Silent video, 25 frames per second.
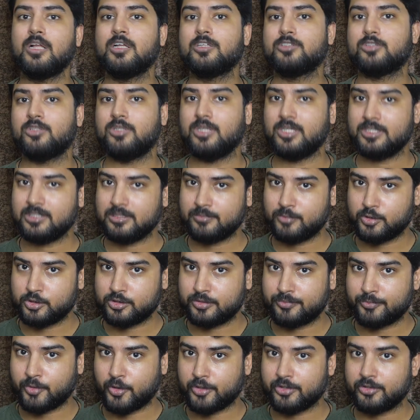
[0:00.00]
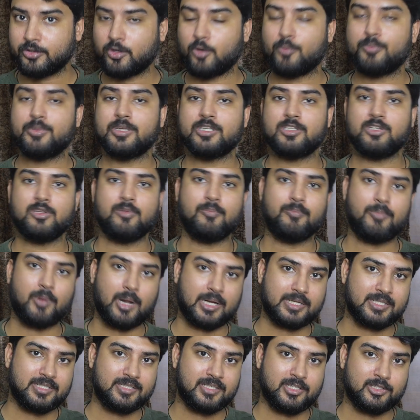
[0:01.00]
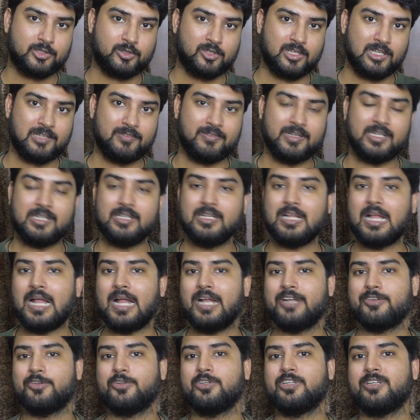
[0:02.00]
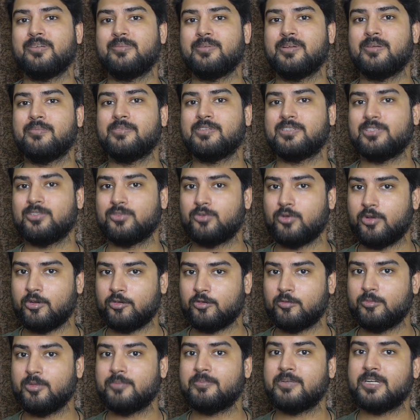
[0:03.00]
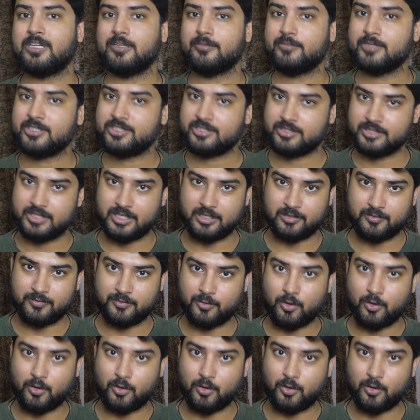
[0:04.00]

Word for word: so learn the most important topics, practice SQL well, and your DBMS is going to be pretty much done